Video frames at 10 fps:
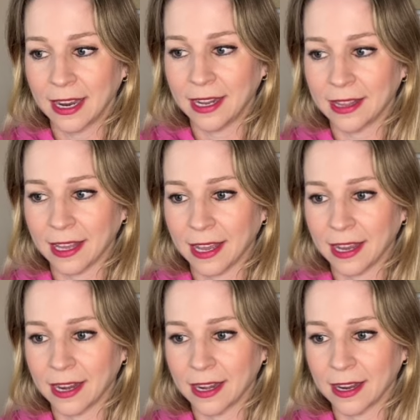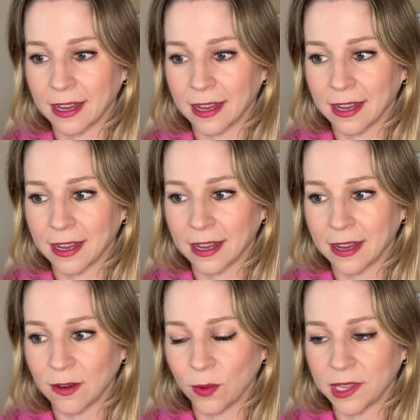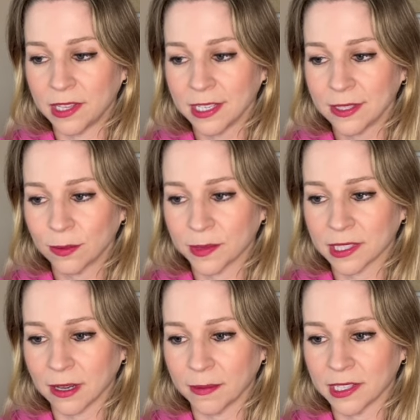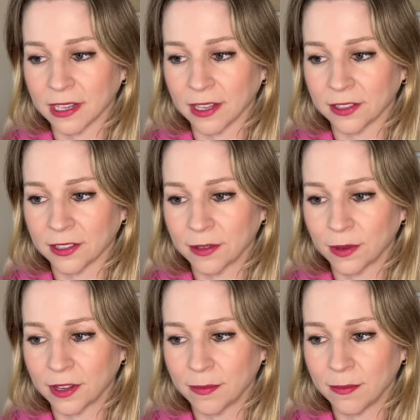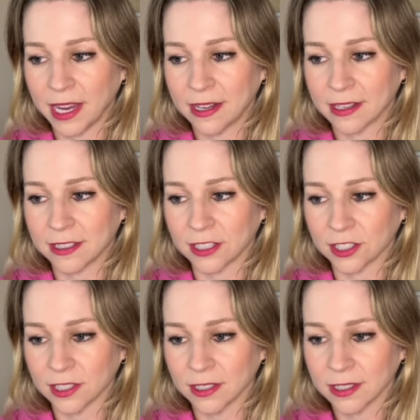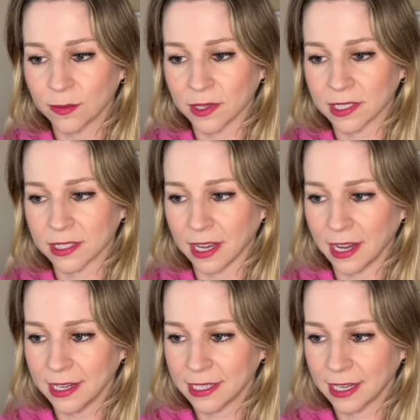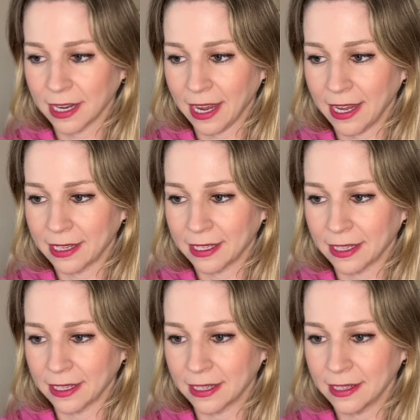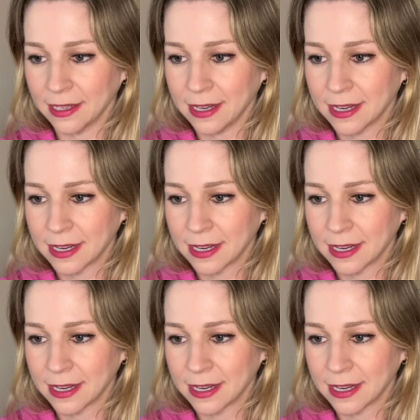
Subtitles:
and then when this one was coming together, one of the main distinctions was that I added in